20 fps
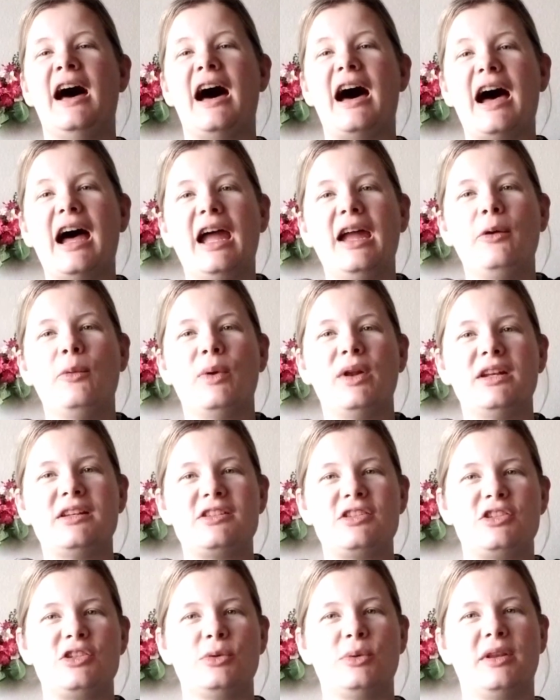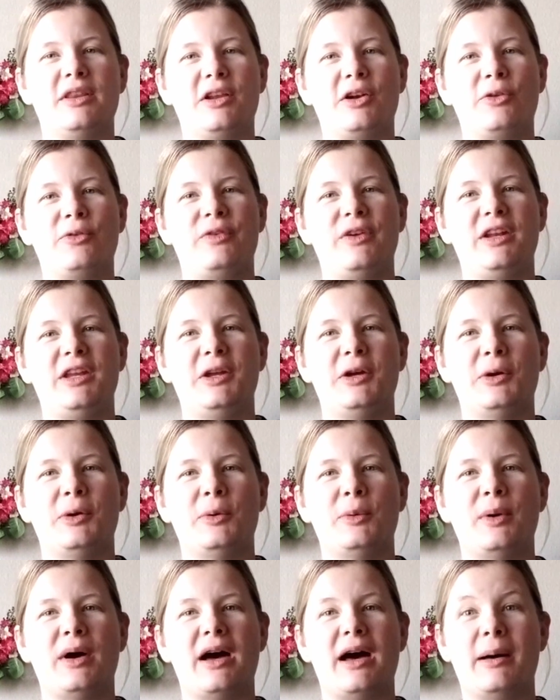I wanted to do a little
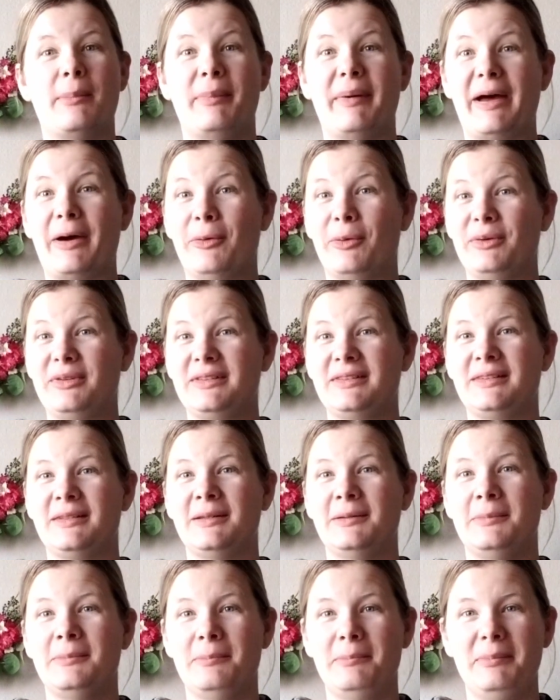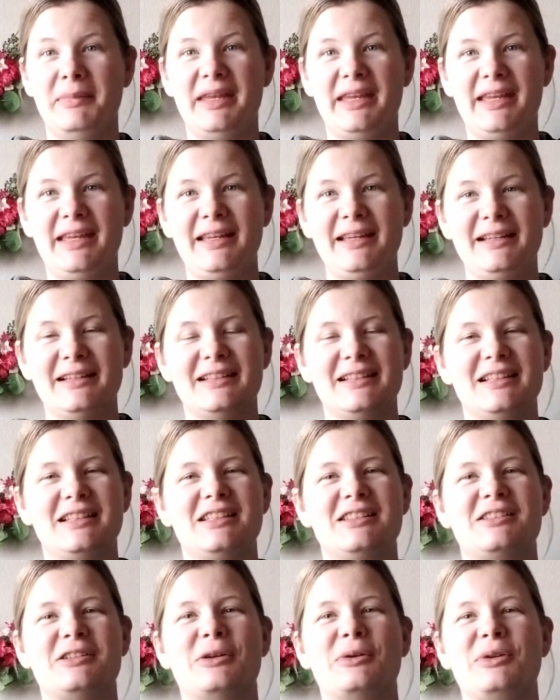video about me
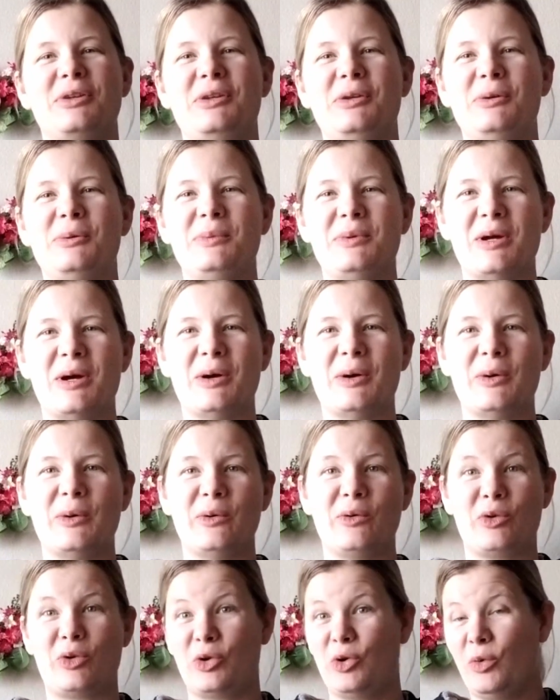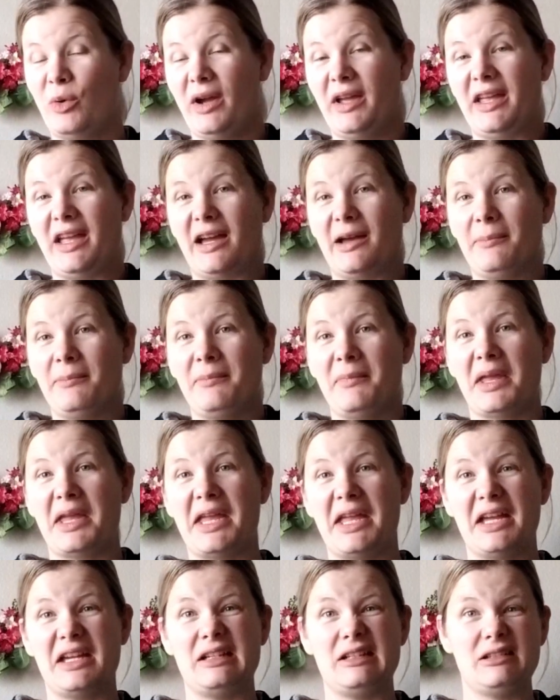so you know who I am
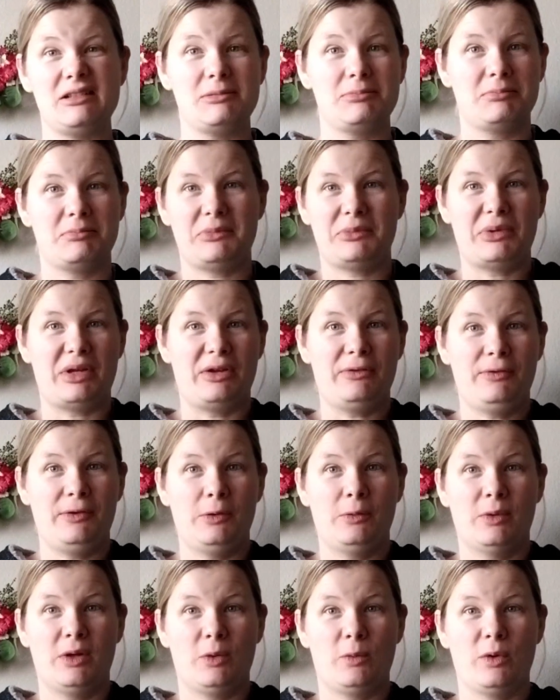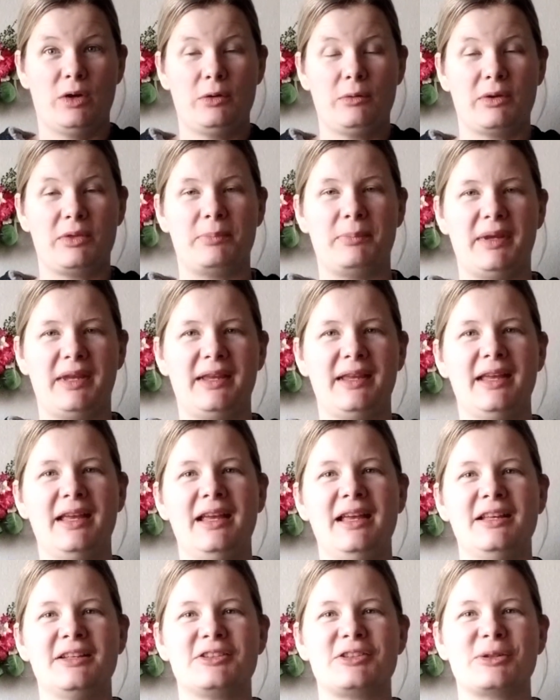and if you want to work with me.
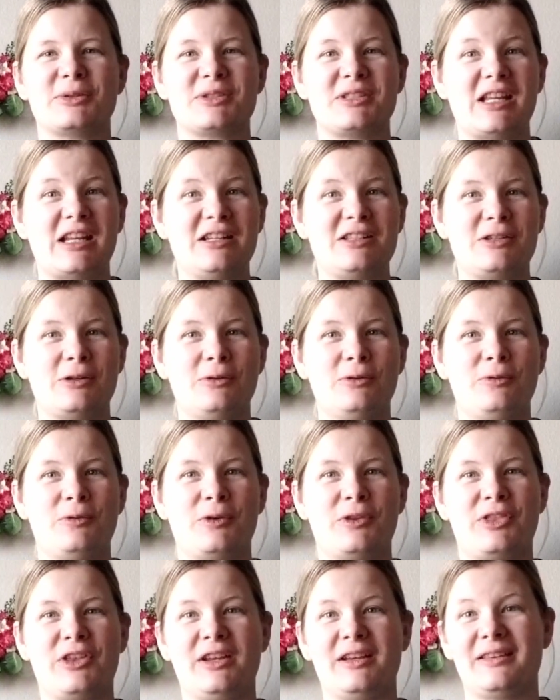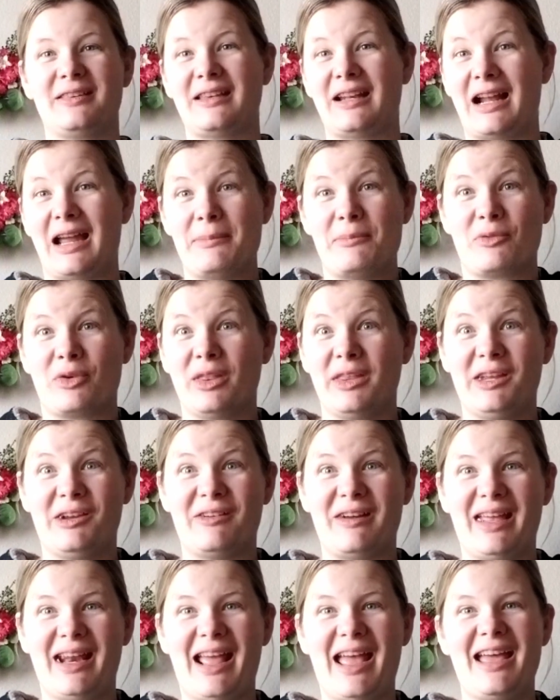So stay tuned for things that I'm really
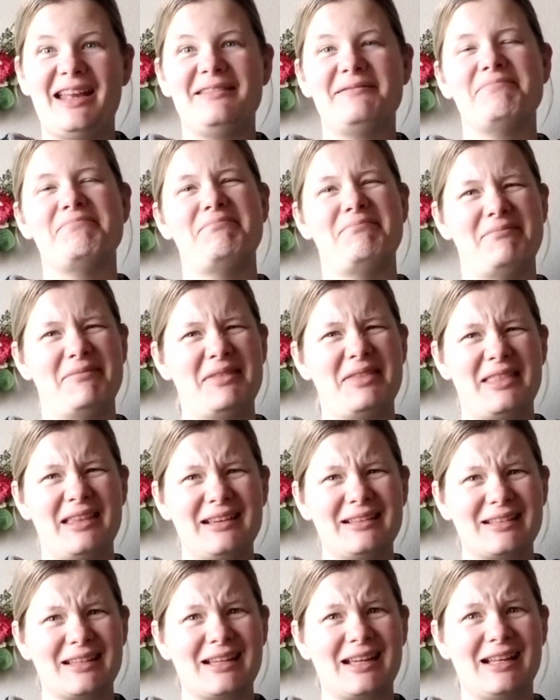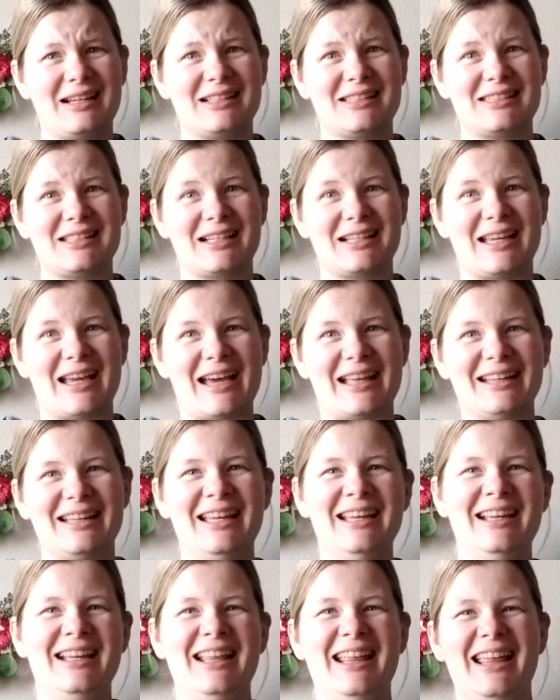great at and things I kind of suck at.
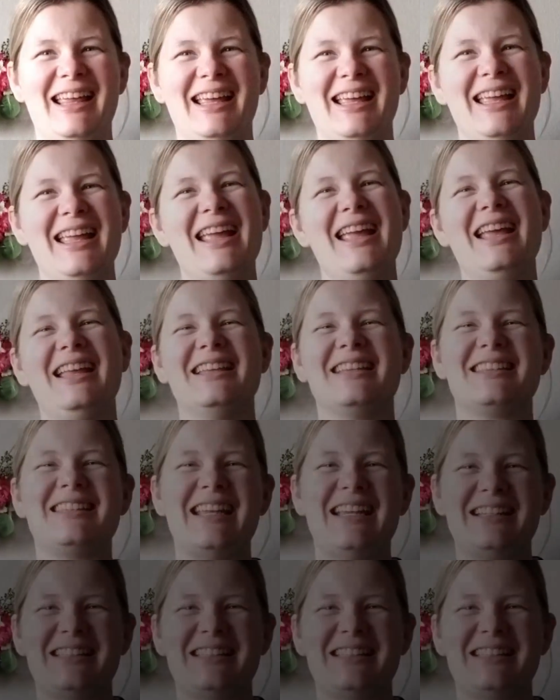Stay